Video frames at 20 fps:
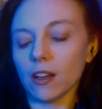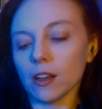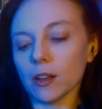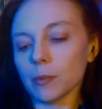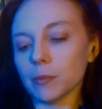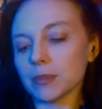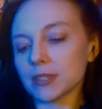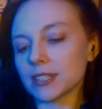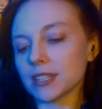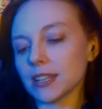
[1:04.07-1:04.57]

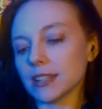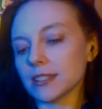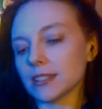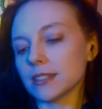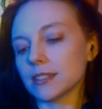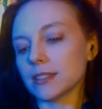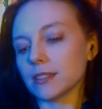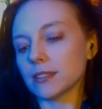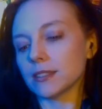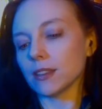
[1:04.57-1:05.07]

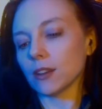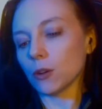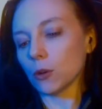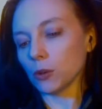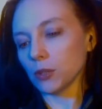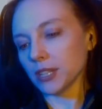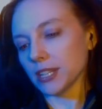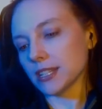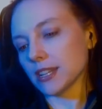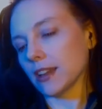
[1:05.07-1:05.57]
since the
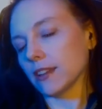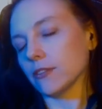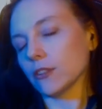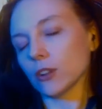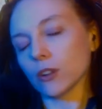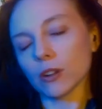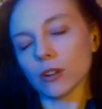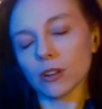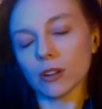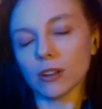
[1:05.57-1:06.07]
Holy
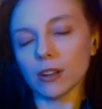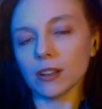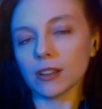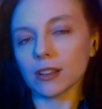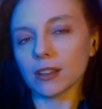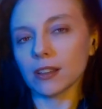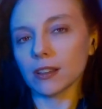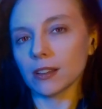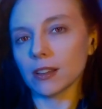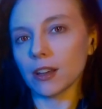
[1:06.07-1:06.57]
Diver
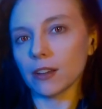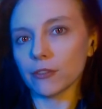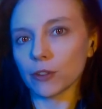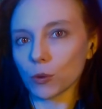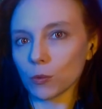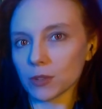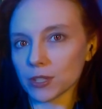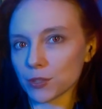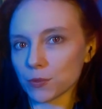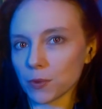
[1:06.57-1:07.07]
cover
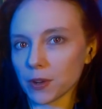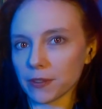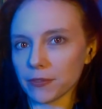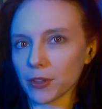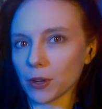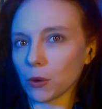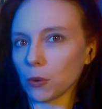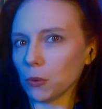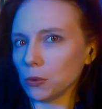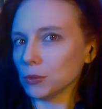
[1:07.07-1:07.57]
was one of
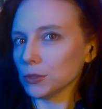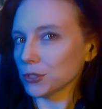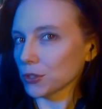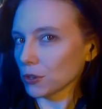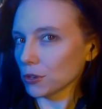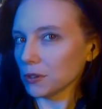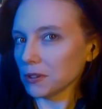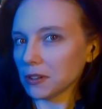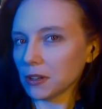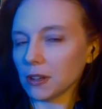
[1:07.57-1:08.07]
their
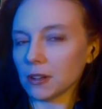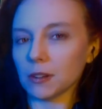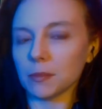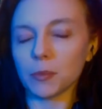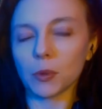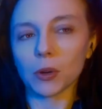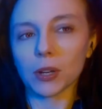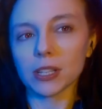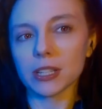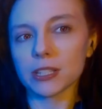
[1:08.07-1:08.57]
older,
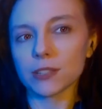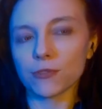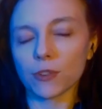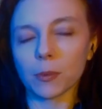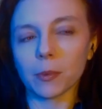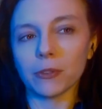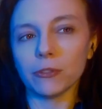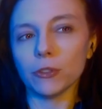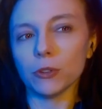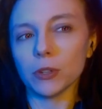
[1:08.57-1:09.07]
or at least
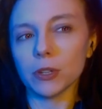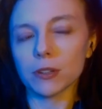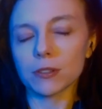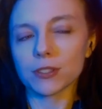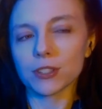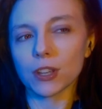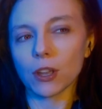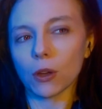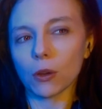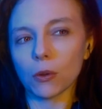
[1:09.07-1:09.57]
from a few
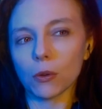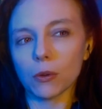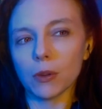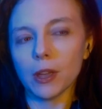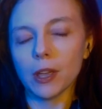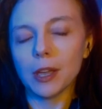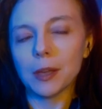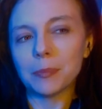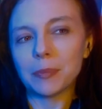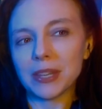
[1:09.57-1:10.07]
years ago,
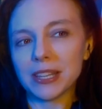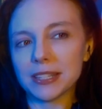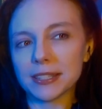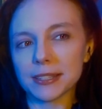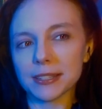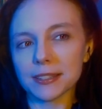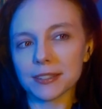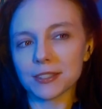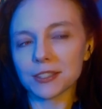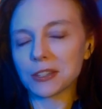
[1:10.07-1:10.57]

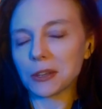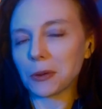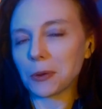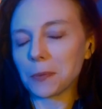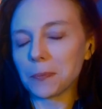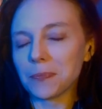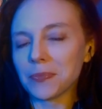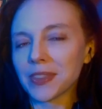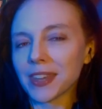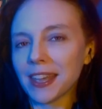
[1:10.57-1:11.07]
pieces.
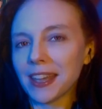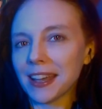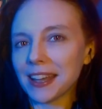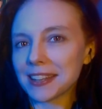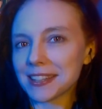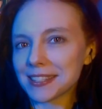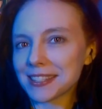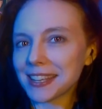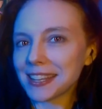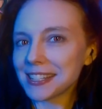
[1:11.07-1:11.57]
So I
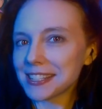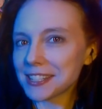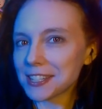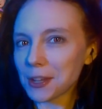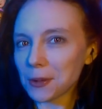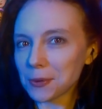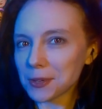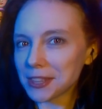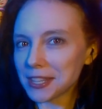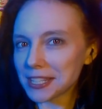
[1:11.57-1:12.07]
decided to
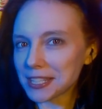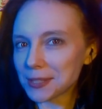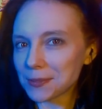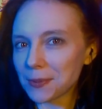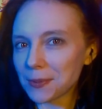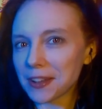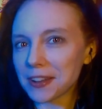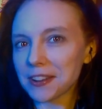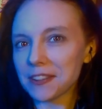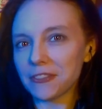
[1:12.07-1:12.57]
go with this
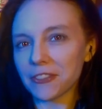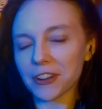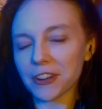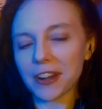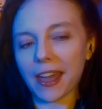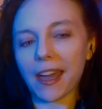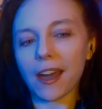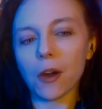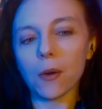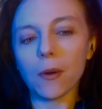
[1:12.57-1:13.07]
one for
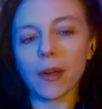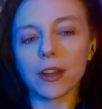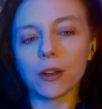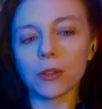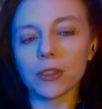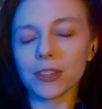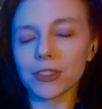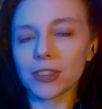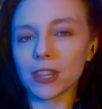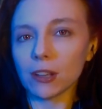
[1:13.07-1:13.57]
now. I know
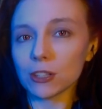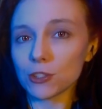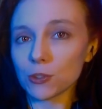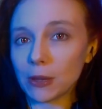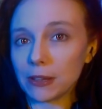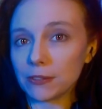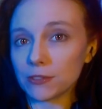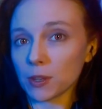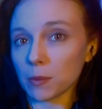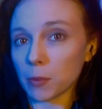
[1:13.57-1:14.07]
that they also
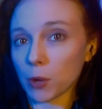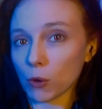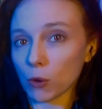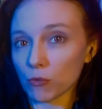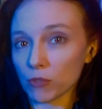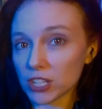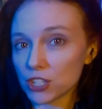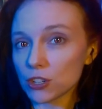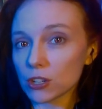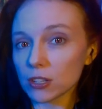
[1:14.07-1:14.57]
have some
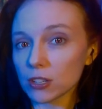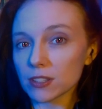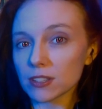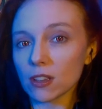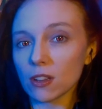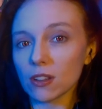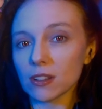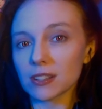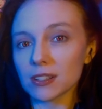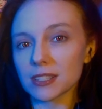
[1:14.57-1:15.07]
original
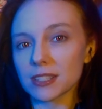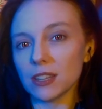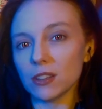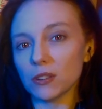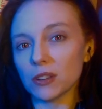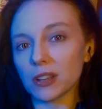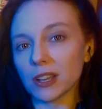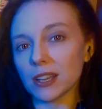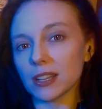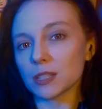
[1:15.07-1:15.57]
songs that you
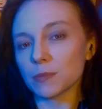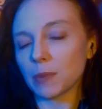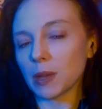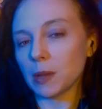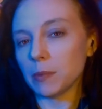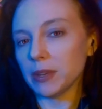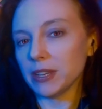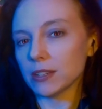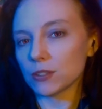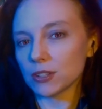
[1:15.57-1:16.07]
guys might
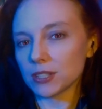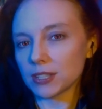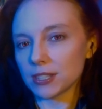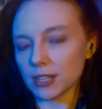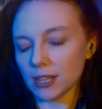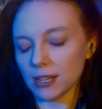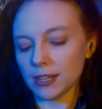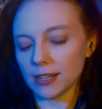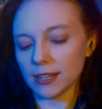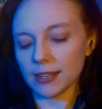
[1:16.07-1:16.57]
be
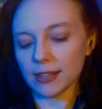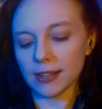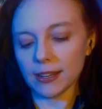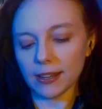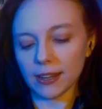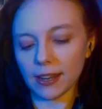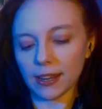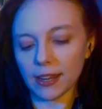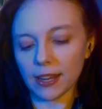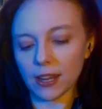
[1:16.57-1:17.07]
interested in
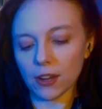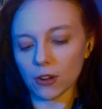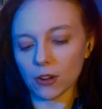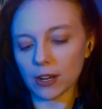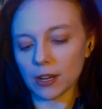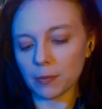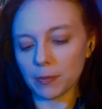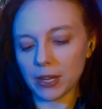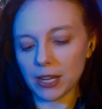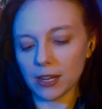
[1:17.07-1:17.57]

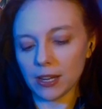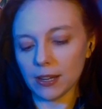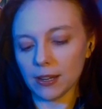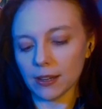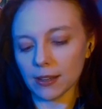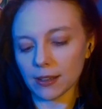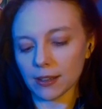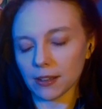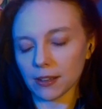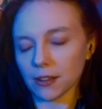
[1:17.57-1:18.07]
hearing me
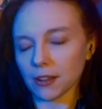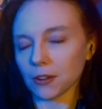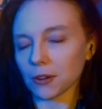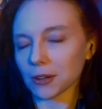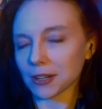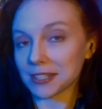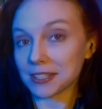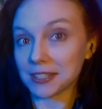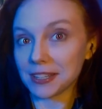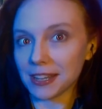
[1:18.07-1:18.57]

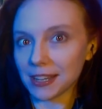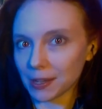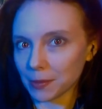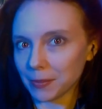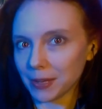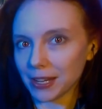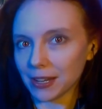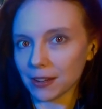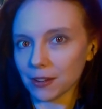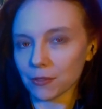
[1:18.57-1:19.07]
or seeing
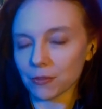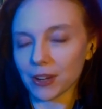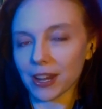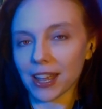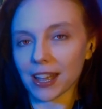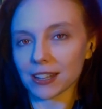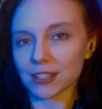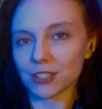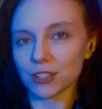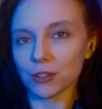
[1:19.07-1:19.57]
me
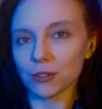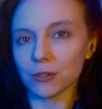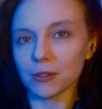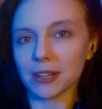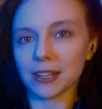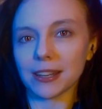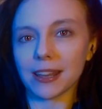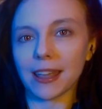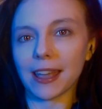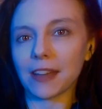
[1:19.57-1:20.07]
react to
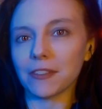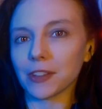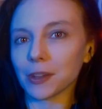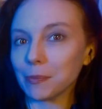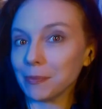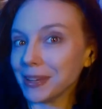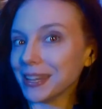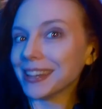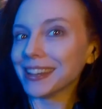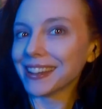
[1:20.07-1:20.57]
and having
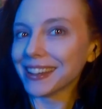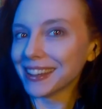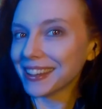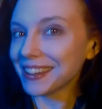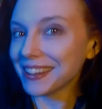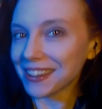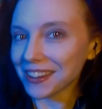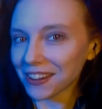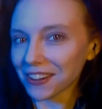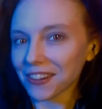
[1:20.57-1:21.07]
me
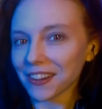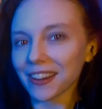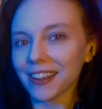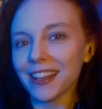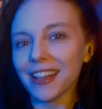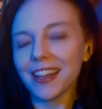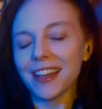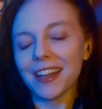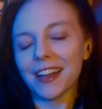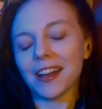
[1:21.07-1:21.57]
hear.
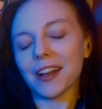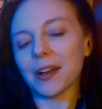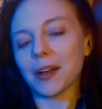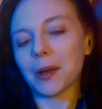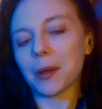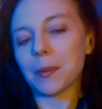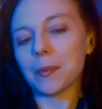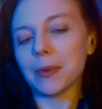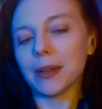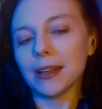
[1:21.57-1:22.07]

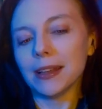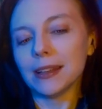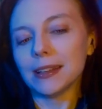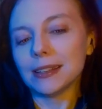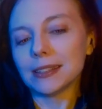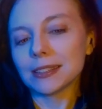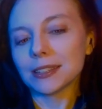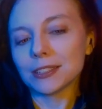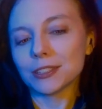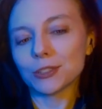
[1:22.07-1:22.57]

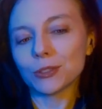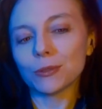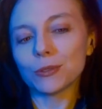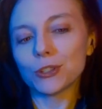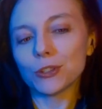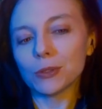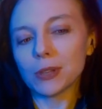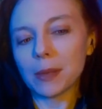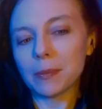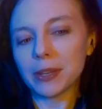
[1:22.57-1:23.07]
So
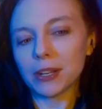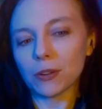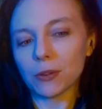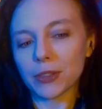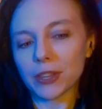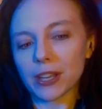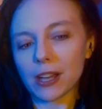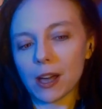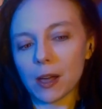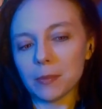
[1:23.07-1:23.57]
do let me know in
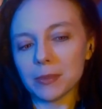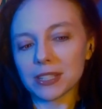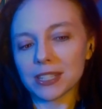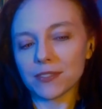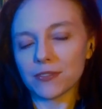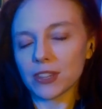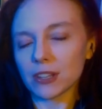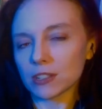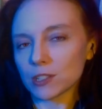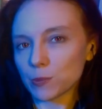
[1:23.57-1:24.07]
the comments
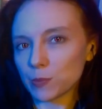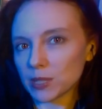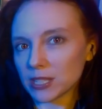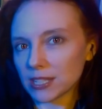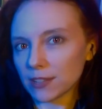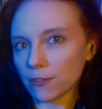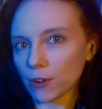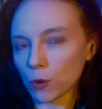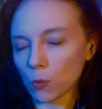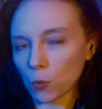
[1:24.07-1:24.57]
if there's
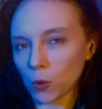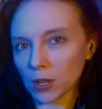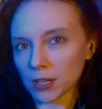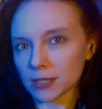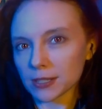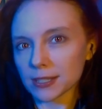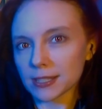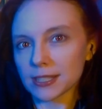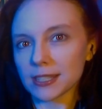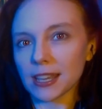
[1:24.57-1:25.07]
specific
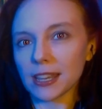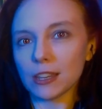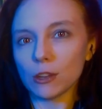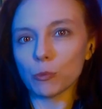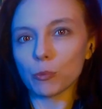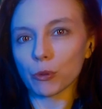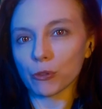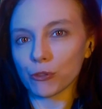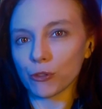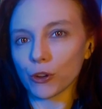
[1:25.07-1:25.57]
ones that you
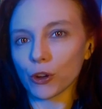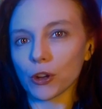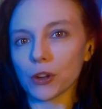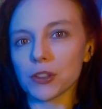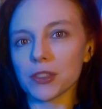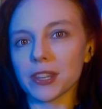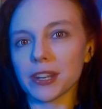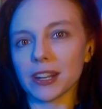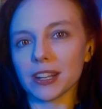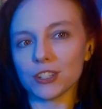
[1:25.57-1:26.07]
prefer
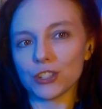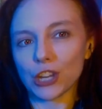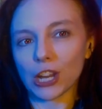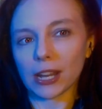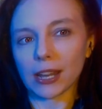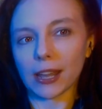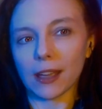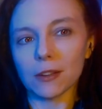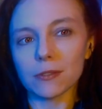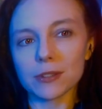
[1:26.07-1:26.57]
that I
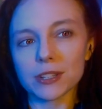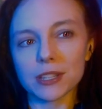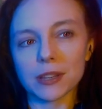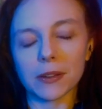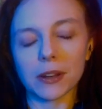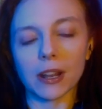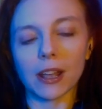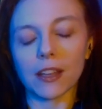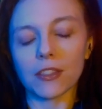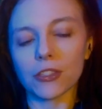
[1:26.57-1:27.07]
check out.
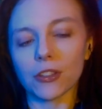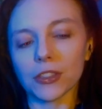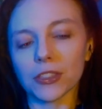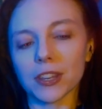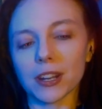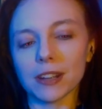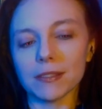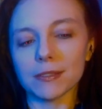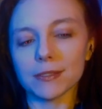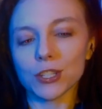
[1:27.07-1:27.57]
I thought
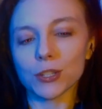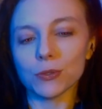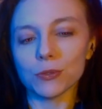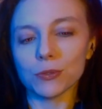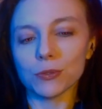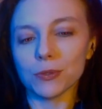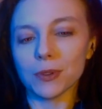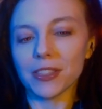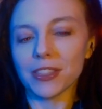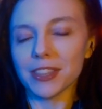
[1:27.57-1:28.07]
that I would
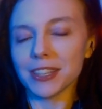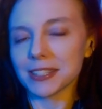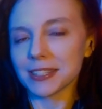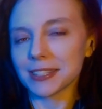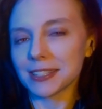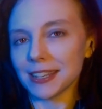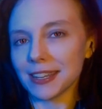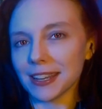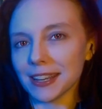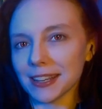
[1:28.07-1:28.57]
do this
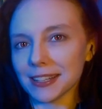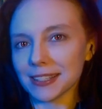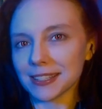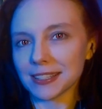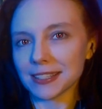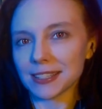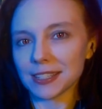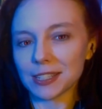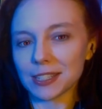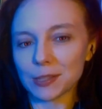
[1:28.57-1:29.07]
today
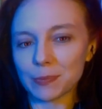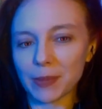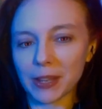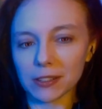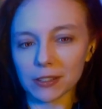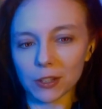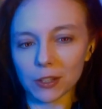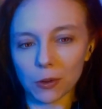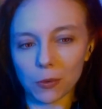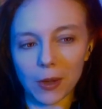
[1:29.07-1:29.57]
since it's been
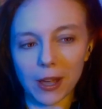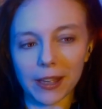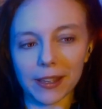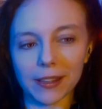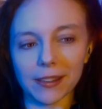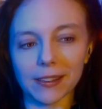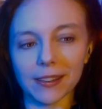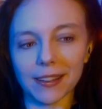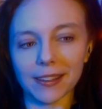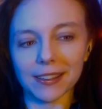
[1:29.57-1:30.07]
a little
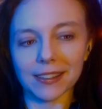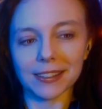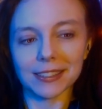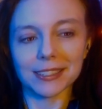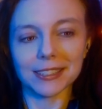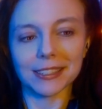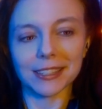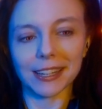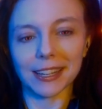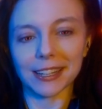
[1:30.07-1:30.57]
while
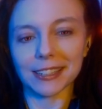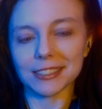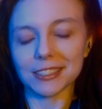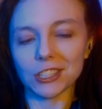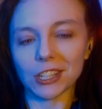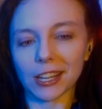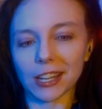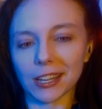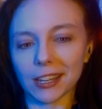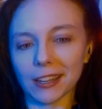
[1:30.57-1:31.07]
since I got to
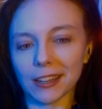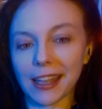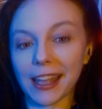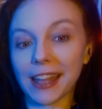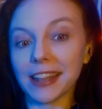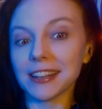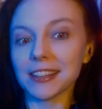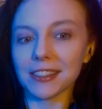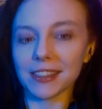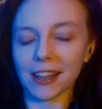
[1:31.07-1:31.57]
check
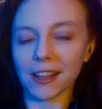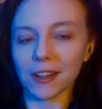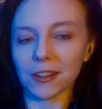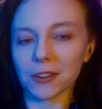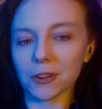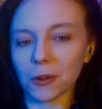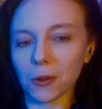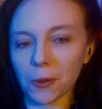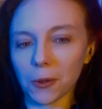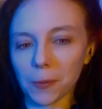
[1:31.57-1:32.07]
anything out
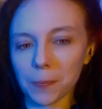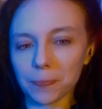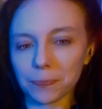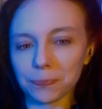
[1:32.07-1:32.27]
at all.